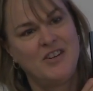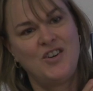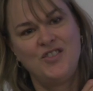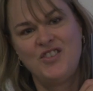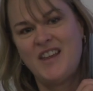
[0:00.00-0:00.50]

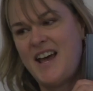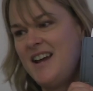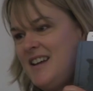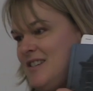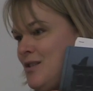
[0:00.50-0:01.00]
turns
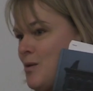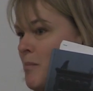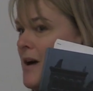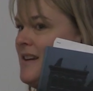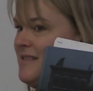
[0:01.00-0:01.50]
that into
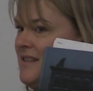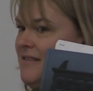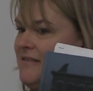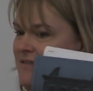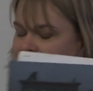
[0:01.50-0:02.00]
a positive.